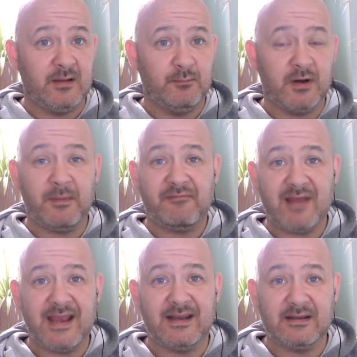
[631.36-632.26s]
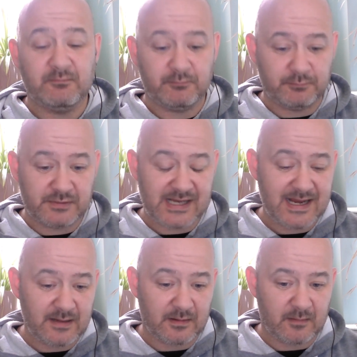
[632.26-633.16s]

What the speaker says: but I'm afraid seeing